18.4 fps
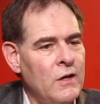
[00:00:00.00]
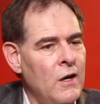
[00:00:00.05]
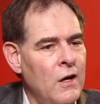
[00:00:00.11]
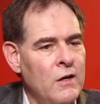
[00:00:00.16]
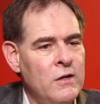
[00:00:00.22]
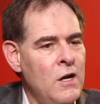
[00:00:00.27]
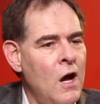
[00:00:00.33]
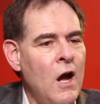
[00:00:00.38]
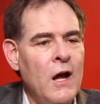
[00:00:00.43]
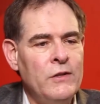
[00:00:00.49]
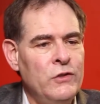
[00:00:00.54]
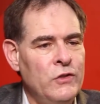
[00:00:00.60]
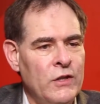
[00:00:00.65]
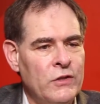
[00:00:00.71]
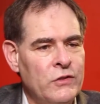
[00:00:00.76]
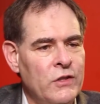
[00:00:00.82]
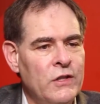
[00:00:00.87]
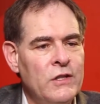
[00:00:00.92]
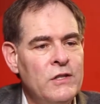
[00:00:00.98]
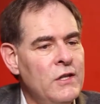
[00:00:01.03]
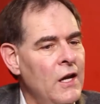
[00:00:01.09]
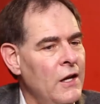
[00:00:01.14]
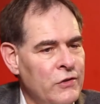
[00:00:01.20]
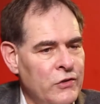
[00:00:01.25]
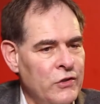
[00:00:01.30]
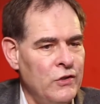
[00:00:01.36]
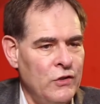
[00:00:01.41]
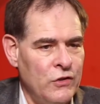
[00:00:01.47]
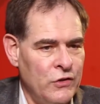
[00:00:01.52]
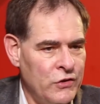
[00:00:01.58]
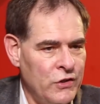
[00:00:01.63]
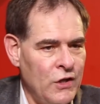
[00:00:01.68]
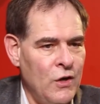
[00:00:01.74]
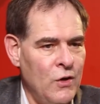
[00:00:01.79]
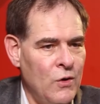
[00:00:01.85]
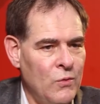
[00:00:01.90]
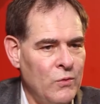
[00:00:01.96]
are not just the dozen or
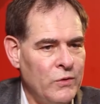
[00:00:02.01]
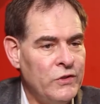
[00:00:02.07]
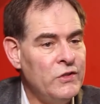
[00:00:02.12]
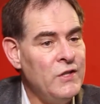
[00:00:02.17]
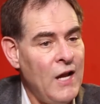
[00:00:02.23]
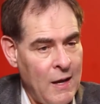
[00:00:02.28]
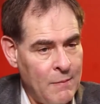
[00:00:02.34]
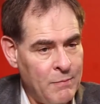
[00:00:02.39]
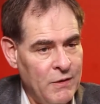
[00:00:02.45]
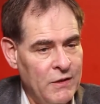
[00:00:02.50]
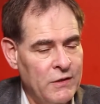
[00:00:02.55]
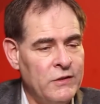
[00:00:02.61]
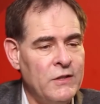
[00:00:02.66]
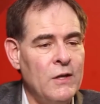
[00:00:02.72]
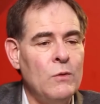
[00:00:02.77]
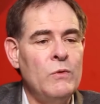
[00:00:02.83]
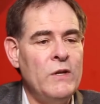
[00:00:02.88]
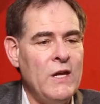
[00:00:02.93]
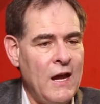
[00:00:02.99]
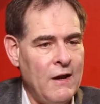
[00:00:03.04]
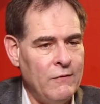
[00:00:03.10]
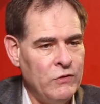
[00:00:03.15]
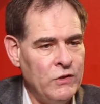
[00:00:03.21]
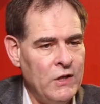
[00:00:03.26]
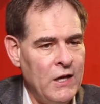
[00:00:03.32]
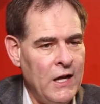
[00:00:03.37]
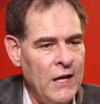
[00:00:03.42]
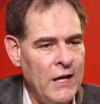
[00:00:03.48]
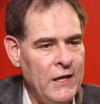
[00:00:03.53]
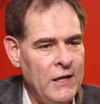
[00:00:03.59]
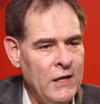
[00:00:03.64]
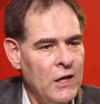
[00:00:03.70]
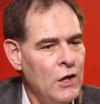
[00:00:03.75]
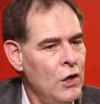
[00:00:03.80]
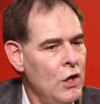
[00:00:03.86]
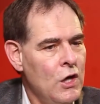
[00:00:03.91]
so snap-ins that we have today,